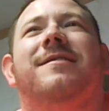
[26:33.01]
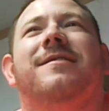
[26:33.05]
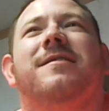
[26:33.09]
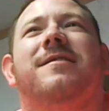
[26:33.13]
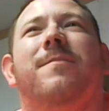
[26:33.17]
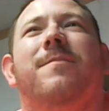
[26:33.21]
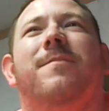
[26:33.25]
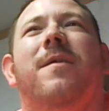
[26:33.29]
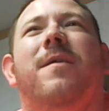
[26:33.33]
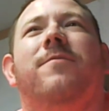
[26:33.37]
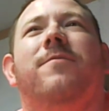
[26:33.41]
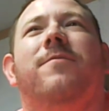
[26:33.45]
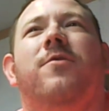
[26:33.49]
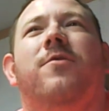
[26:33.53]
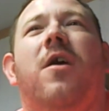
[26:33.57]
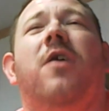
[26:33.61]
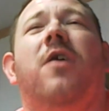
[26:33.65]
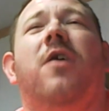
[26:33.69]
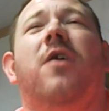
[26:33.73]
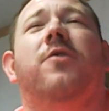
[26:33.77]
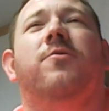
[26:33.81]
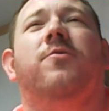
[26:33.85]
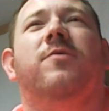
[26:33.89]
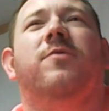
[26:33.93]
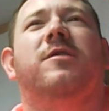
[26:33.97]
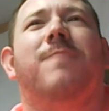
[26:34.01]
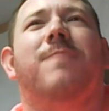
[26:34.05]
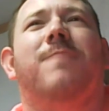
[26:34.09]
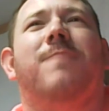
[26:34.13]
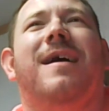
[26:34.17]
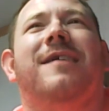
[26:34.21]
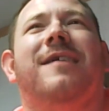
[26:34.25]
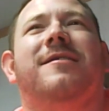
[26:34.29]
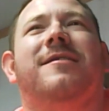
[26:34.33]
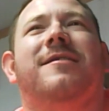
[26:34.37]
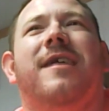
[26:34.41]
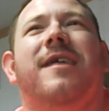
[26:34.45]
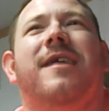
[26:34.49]
Some of the other ones
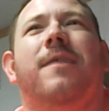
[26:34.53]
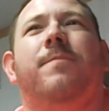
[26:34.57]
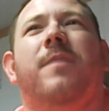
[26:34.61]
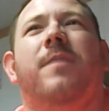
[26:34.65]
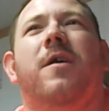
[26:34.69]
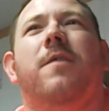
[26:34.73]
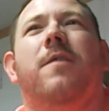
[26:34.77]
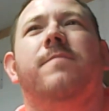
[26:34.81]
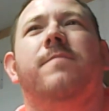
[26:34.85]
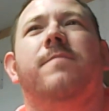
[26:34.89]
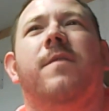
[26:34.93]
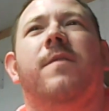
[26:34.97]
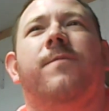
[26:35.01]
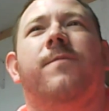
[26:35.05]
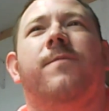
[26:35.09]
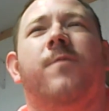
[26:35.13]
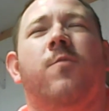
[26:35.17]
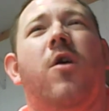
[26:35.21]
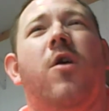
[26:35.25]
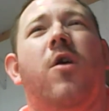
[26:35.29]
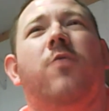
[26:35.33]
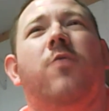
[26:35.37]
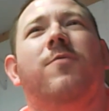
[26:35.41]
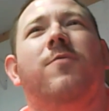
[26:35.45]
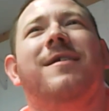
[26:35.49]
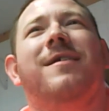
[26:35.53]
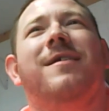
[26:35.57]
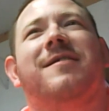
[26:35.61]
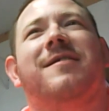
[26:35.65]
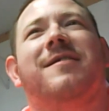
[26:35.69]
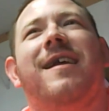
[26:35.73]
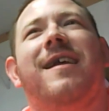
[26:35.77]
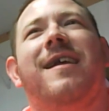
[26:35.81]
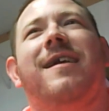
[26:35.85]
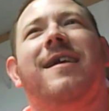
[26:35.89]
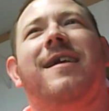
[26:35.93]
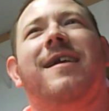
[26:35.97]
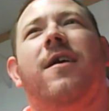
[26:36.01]
might step up, but from what we've
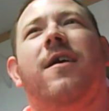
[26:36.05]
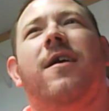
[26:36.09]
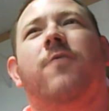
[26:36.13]
seen